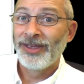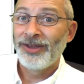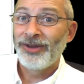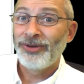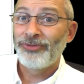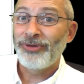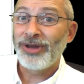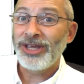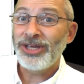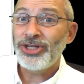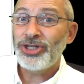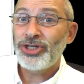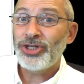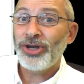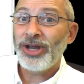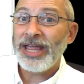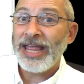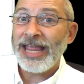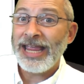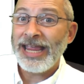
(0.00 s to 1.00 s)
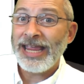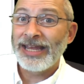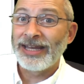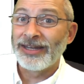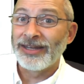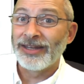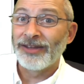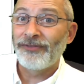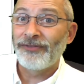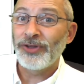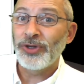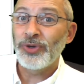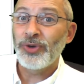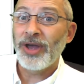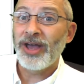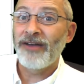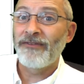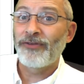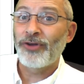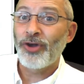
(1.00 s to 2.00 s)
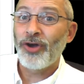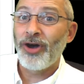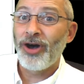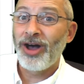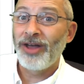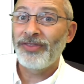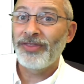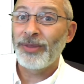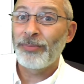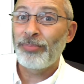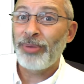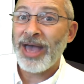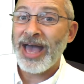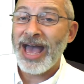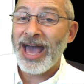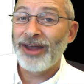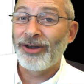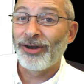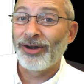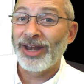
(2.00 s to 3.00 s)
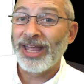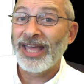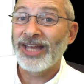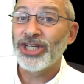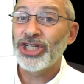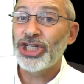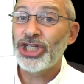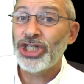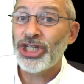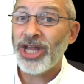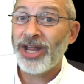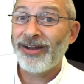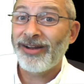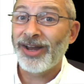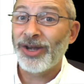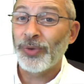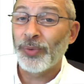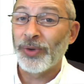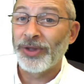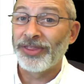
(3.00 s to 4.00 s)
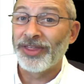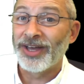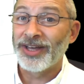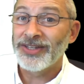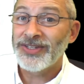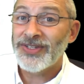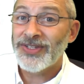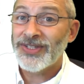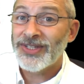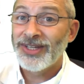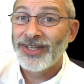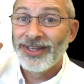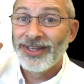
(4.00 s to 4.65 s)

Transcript: Raise your hand if you have caught the pattern and share it with us.